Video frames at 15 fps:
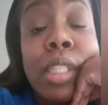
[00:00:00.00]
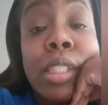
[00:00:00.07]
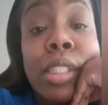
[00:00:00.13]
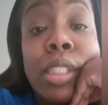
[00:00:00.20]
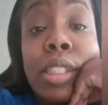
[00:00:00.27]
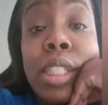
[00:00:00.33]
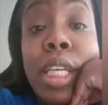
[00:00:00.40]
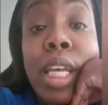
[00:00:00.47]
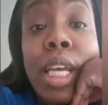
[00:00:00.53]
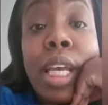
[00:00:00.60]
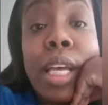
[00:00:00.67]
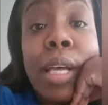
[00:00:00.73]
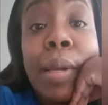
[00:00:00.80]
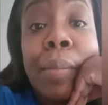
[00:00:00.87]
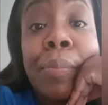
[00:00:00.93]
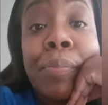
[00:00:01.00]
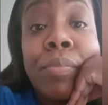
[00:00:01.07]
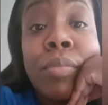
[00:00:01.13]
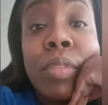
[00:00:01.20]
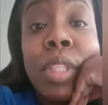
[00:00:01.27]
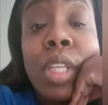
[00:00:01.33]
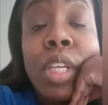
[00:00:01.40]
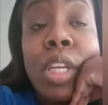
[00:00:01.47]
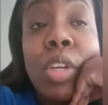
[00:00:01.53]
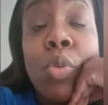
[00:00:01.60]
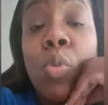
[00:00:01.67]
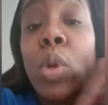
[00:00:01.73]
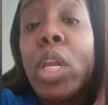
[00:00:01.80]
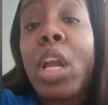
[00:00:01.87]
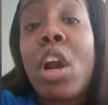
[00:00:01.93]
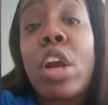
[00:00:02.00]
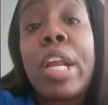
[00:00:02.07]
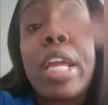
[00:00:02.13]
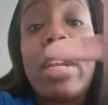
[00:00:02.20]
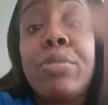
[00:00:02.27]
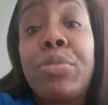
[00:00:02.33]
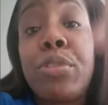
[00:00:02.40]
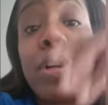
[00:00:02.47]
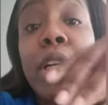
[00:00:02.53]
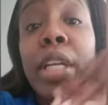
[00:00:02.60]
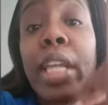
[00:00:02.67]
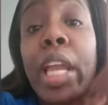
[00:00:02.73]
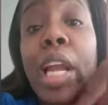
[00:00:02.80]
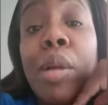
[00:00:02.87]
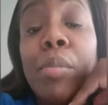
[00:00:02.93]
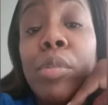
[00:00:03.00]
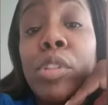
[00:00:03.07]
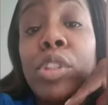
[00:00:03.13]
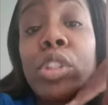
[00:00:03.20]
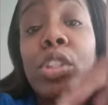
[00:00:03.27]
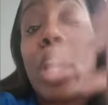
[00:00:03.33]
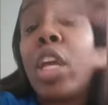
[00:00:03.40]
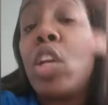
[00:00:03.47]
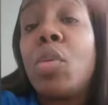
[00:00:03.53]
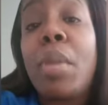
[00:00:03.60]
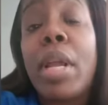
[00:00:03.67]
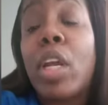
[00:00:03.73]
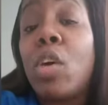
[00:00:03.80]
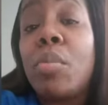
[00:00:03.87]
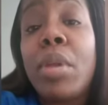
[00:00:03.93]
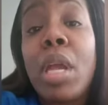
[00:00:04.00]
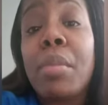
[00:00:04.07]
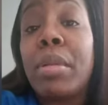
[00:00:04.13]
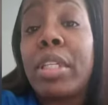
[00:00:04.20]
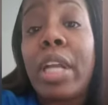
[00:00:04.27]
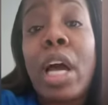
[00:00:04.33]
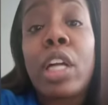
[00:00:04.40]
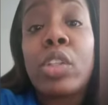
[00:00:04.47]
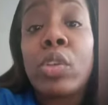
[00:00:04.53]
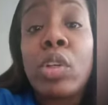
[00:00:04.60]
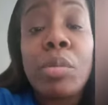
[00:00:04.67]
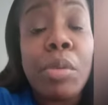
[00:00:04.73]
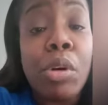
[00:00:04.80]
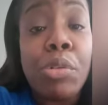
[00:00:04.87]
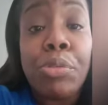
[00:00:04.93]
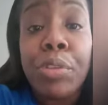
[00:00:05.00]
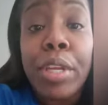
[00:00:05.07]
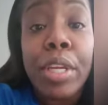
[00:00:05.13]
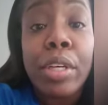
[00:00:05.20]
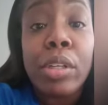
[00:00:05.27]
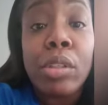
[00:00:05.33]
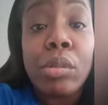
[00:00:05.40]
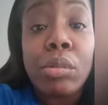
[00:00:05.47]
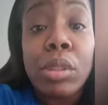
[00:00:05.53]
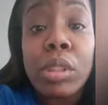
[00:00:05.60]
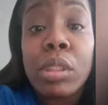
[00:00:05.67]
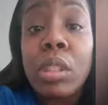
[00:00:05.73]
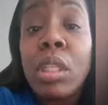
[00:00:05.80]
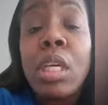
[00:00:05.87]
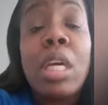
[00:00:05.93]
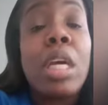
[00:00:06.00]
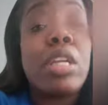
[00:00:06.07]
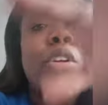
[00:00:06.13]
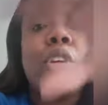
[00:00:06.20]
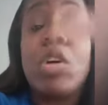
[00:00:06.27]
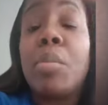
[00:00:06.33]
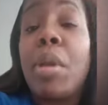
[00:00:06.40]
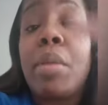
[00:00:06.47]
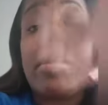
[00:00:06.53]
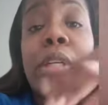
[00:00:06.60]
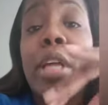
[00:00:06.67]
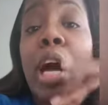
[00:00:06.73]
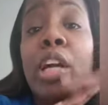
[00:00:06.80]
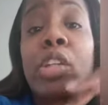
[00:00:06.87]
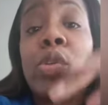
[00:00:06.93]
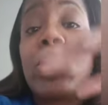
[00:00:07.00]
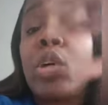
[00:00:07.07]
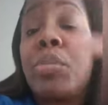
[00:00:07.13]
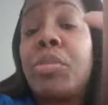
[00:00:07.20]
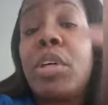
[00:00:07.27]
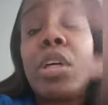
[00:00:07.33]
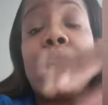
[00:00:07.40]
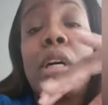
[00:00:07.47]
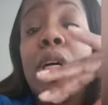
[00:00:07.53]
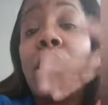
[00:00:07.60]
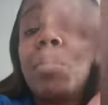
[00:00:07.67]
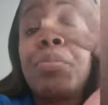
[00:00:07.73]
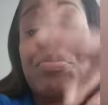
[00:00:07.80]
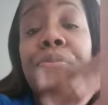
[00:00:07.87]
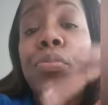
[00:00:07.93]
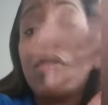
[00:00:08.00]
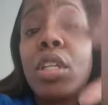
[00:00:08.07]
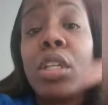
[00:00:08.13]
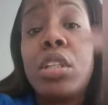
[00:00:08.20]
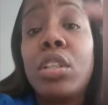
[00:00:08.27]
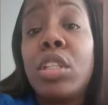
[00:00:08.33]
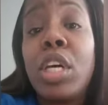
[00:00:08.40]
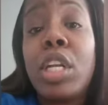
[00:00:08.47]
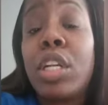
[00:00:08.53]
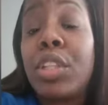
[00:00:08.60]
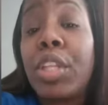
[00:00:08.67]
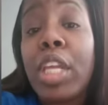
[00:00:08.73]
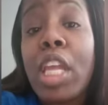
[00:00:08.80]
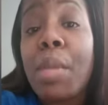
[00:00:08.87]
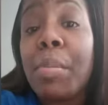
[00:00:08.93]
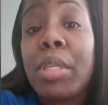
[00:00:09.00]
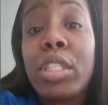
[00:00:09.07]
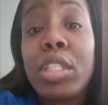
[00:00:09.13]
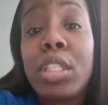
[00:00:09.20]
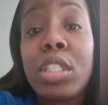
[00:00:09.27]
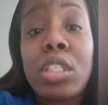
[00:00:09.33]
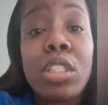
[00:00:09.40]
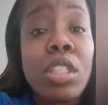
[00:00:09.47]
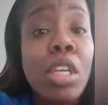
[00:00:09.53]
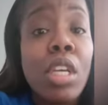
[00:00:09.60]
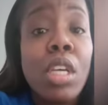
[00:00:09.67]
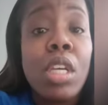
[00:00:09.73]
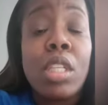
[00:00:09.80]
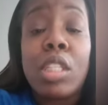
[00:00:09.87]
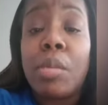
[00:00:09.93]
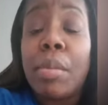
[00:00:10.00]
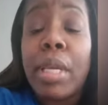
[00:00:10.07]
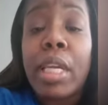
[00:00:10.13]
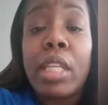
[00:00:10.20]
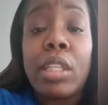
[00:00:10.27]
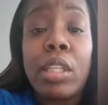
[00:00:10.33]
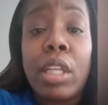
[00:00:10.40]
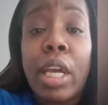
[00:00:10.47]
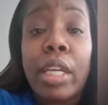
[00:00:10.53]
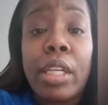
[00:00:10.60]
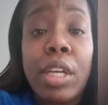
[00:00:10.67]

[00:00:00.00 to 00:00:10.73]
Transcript: This time, we are in front of cameras. Ain't nobody going to be able to doctor up no films. You ain't going to be able to doctor up the none of the images to make it look like